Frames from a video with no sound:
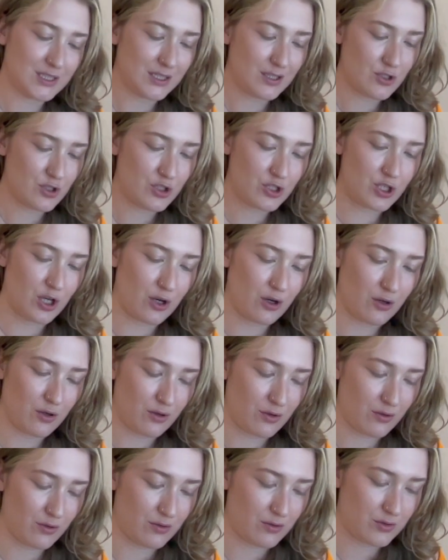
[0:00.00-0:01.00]

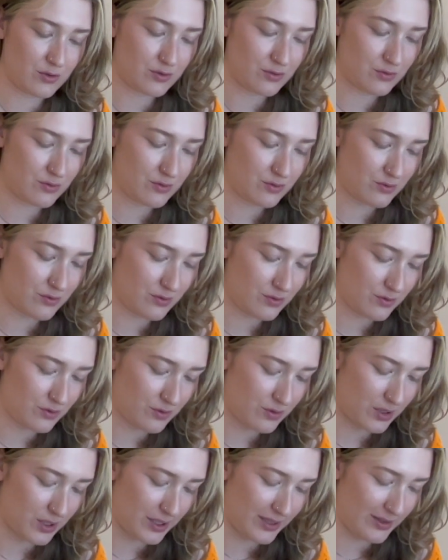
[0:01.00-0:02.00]
So
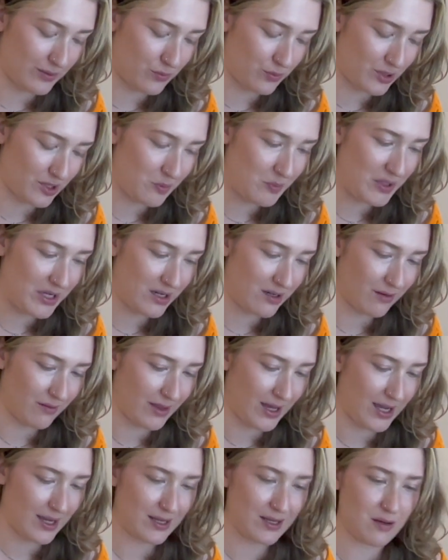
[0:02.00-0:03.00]
it would appear
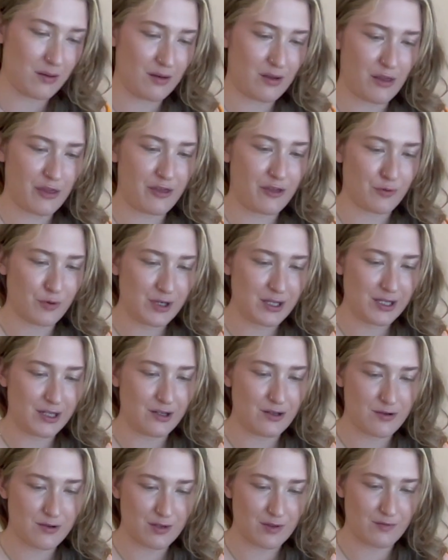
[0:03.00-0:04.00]
that in 3
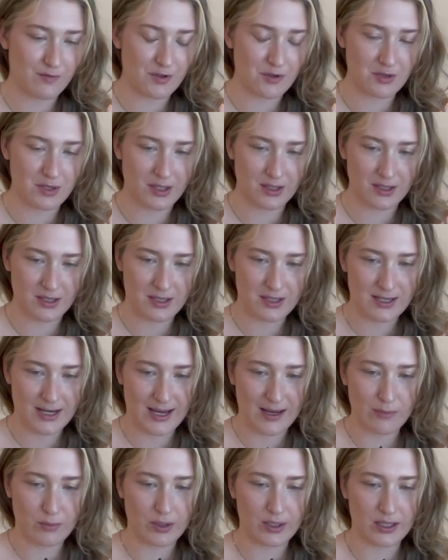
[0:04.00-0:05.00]
years of using this
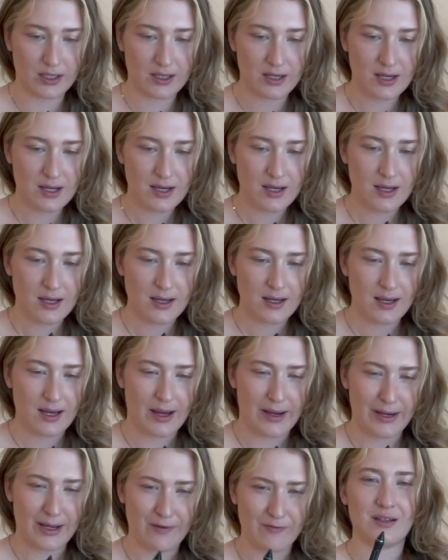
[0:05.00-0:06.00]
tablet,
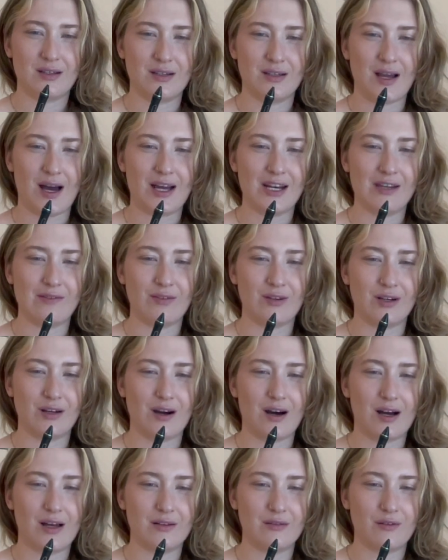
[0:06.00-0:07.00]
I have not even
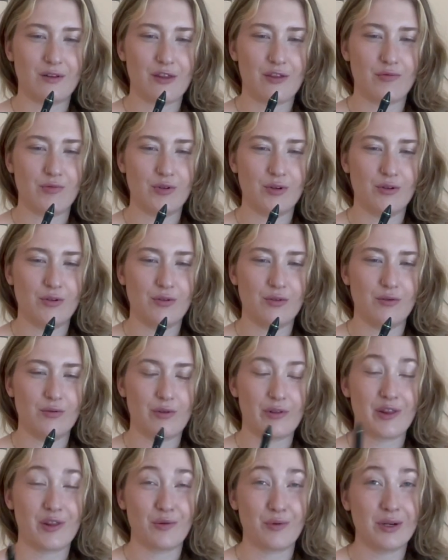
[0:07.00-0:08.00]
gone through
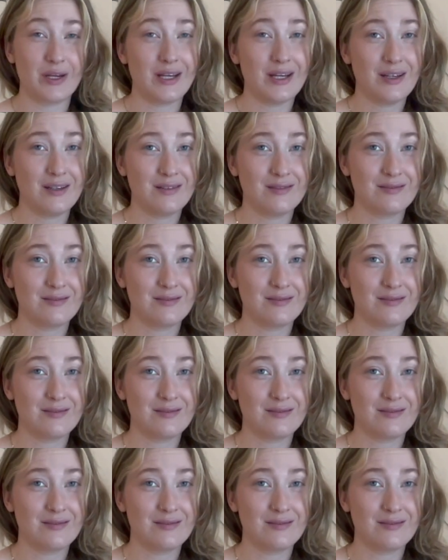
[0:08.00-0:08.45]
3